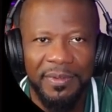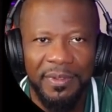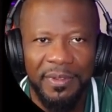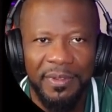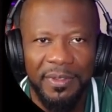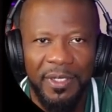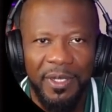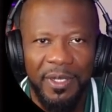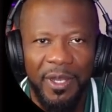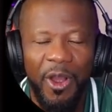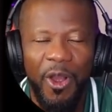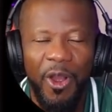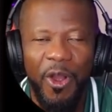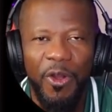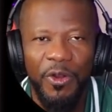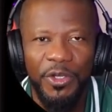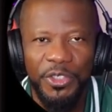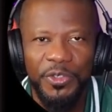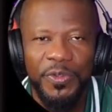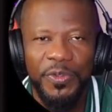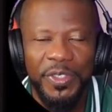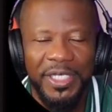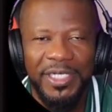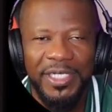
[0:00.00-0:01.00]
all you
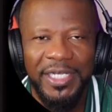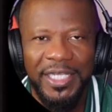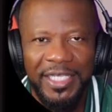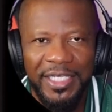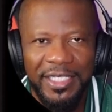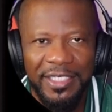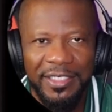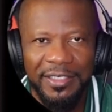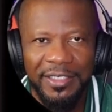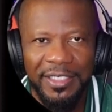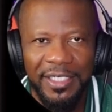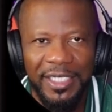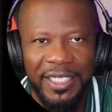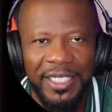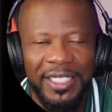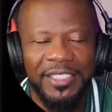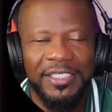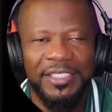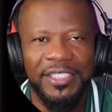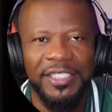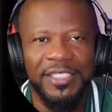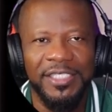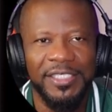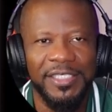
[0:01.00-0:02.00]
can eat. It's
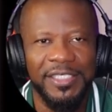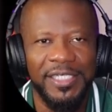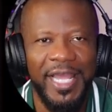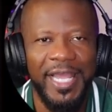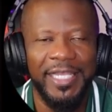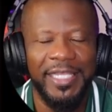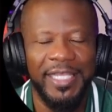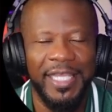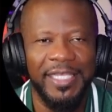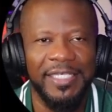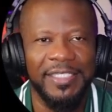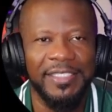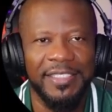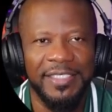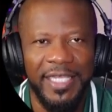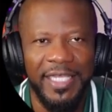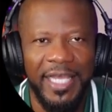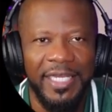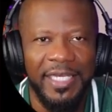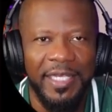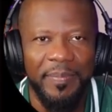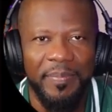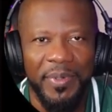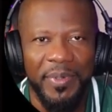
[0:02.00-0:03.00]
just like a
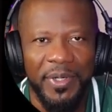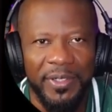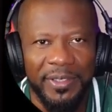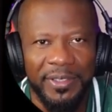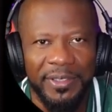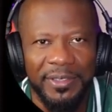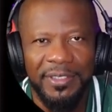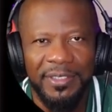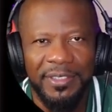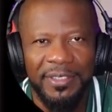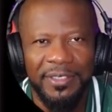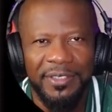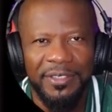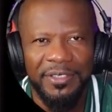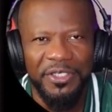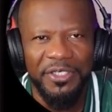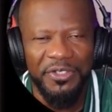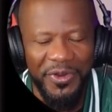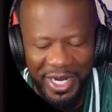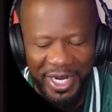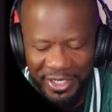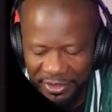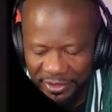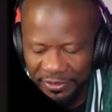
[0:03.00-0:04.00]
salad bar. You know
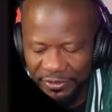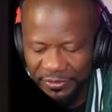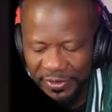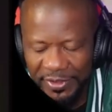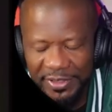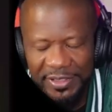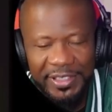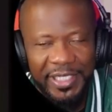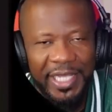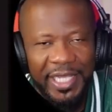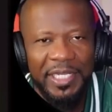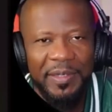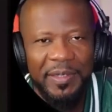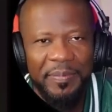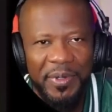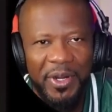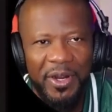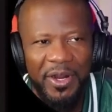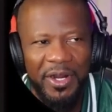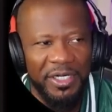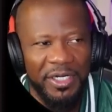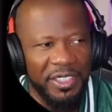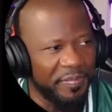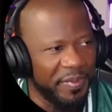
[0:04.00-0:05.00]
how you go to a salad
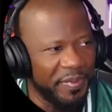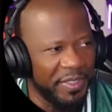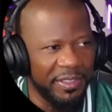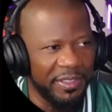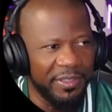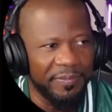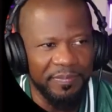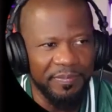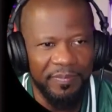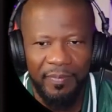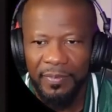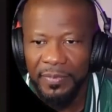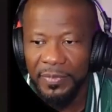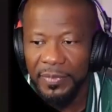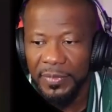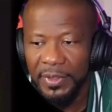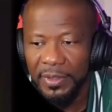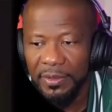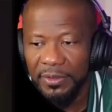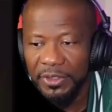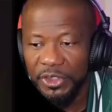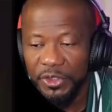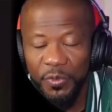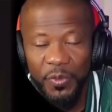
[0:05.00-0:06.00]
bar and it'd be
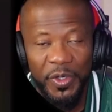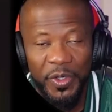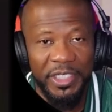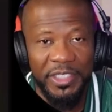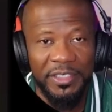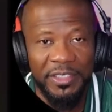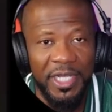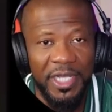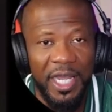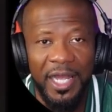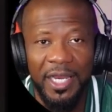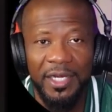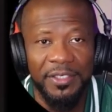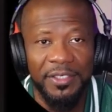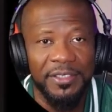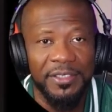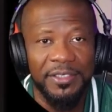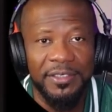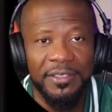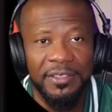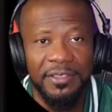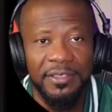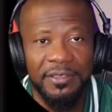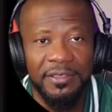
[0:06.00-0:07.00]
twenty dollars
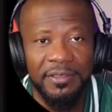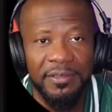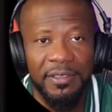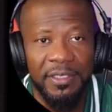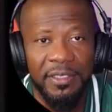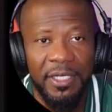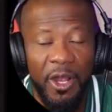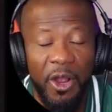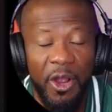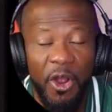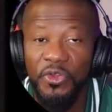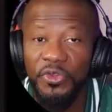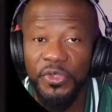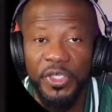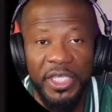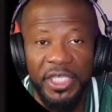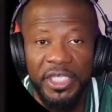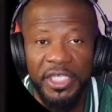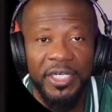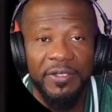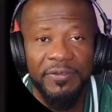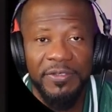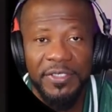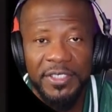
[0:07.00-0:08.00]
all you can eat
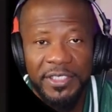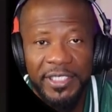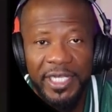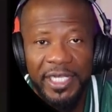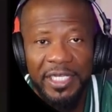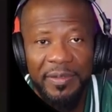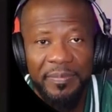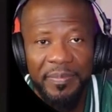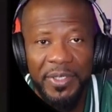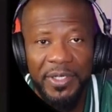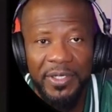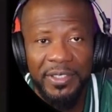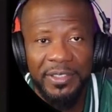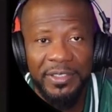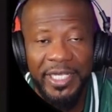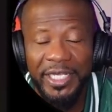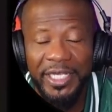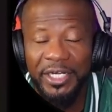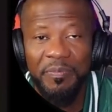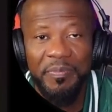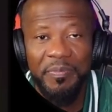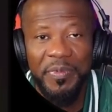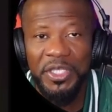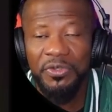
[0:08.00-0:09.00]
on the salad bar? That
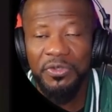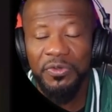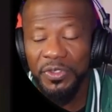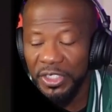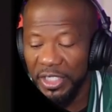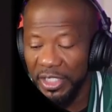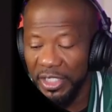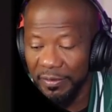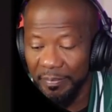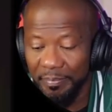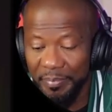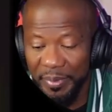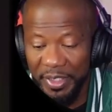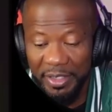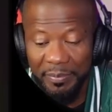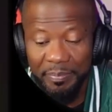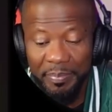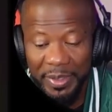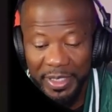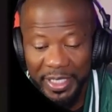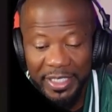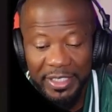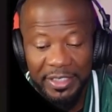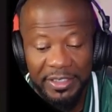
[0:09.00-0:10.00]
don't mean you can get a big
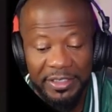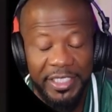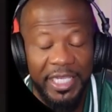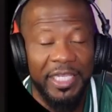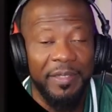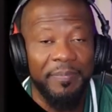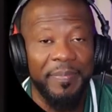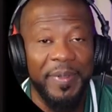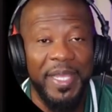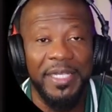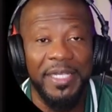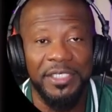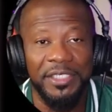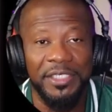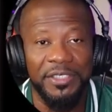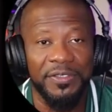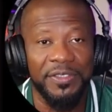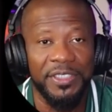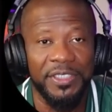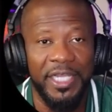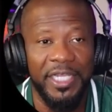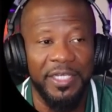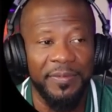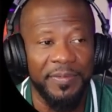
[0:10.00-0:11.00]
plate, take it back to your
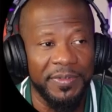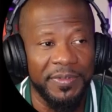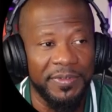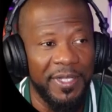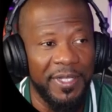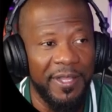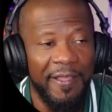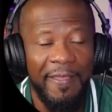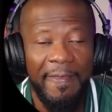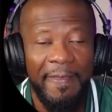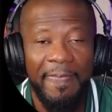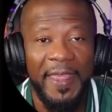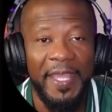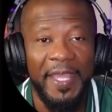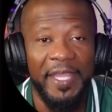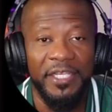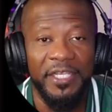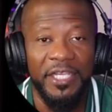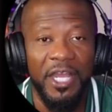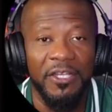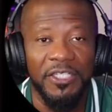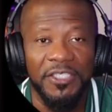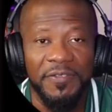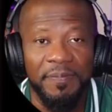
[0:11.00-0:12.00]
table, and
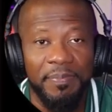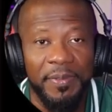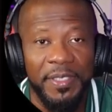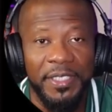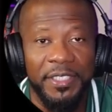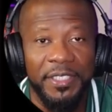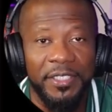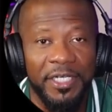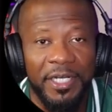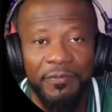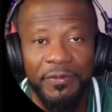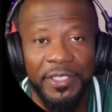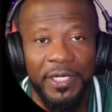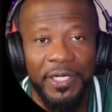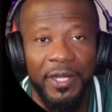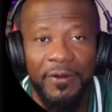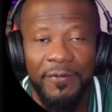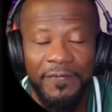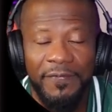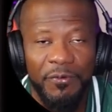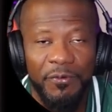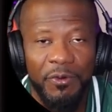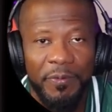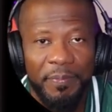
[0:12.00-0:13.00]
y'all split it up with all
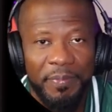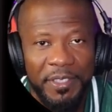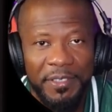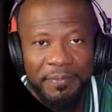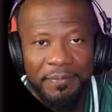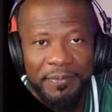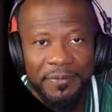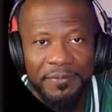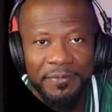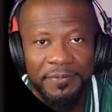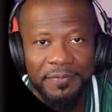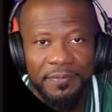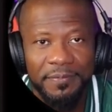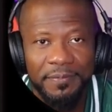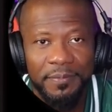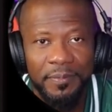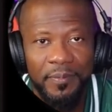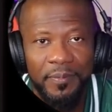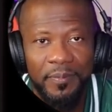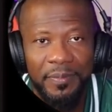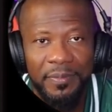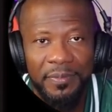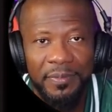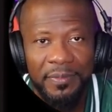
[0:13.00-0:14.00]
four people.
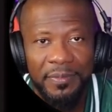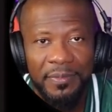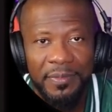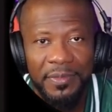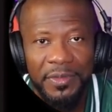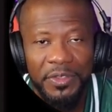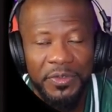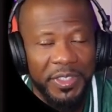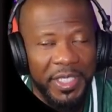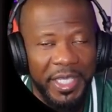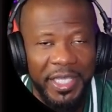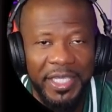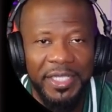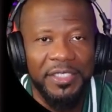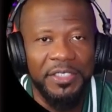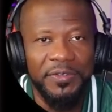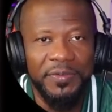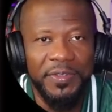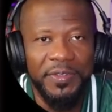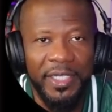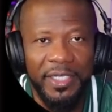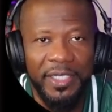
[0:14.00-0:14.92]
You can't do that.